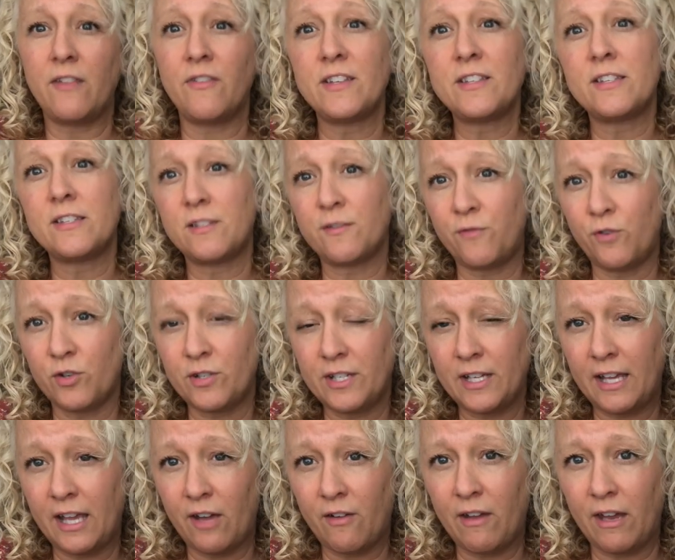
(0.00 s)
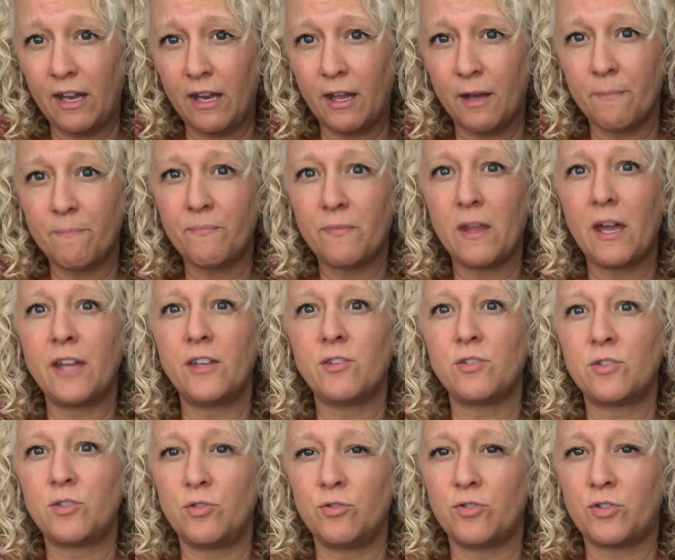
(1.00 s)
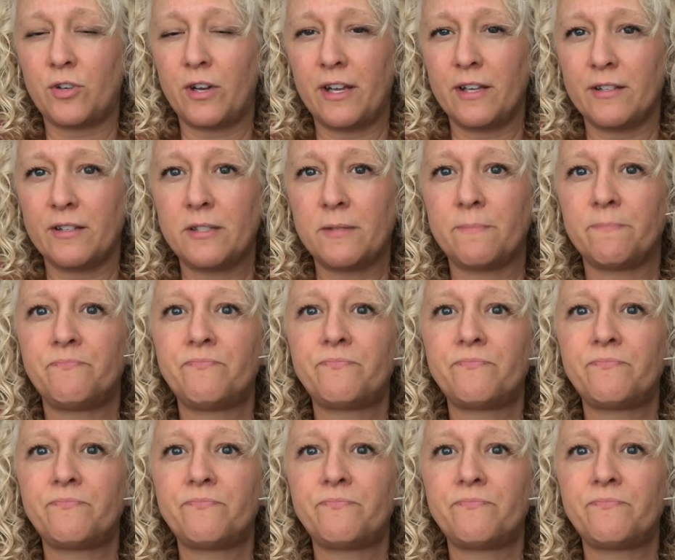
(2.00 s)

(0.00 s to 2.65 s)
This is a 14 count Aida. I use two strands.